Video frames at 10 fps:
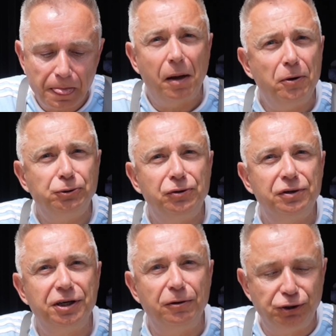I'm not sure I'm
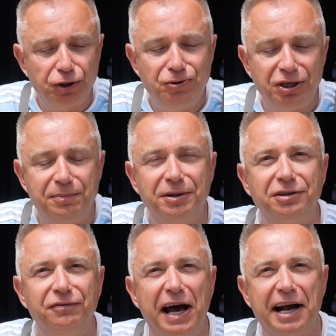going to go too deep into
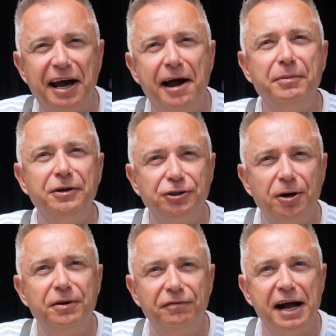the fat cap, but the
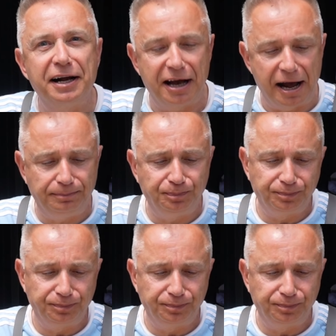top of the fat cap,